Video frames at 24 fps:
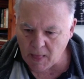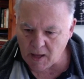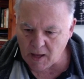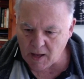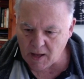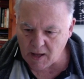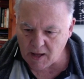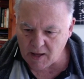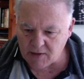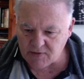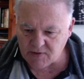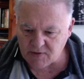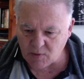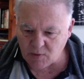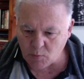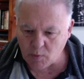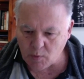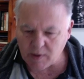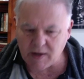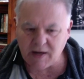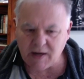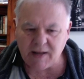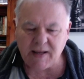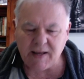And so we're
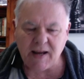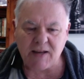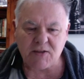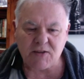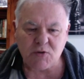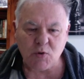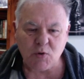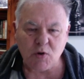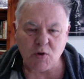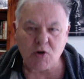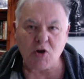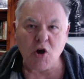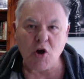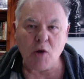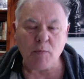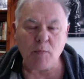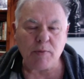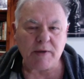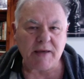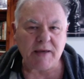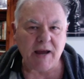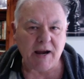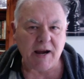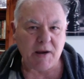going to get to a
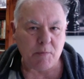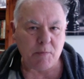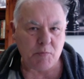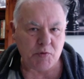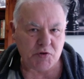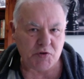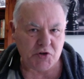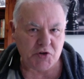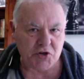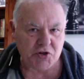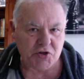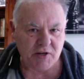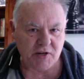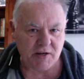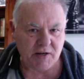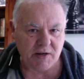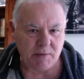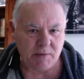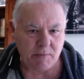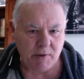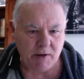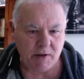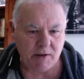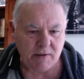complicated position in a
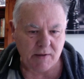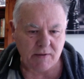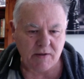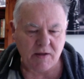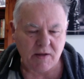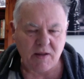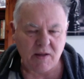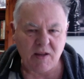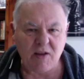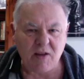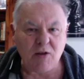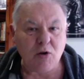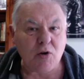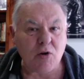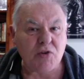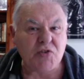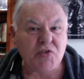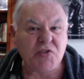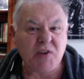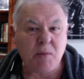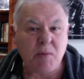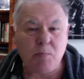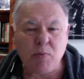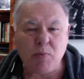minute. It looks
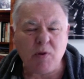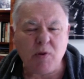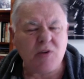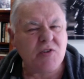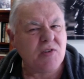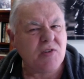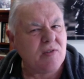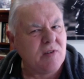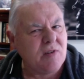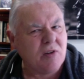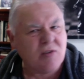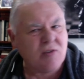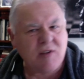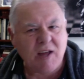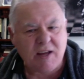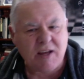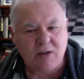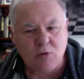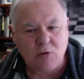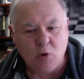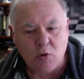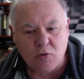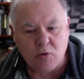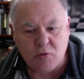simple. It just looks like an
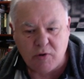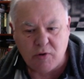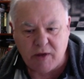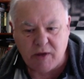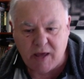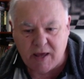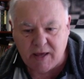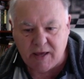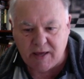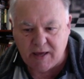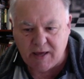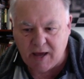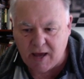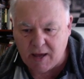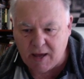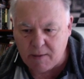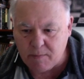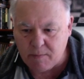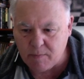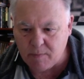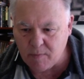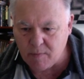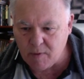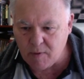ordinary
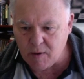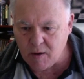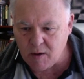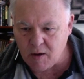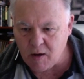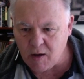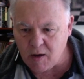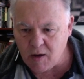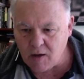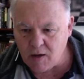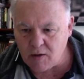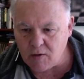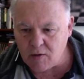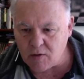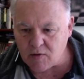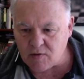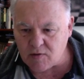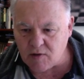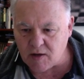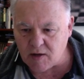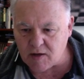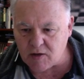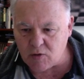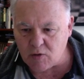endgame. Looks
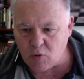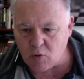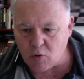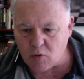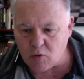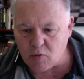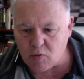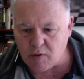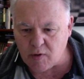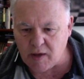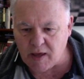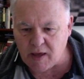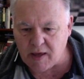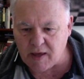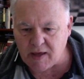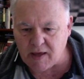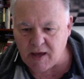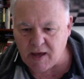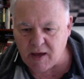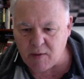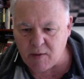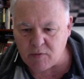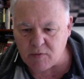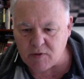like an ordinary
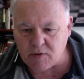endgame.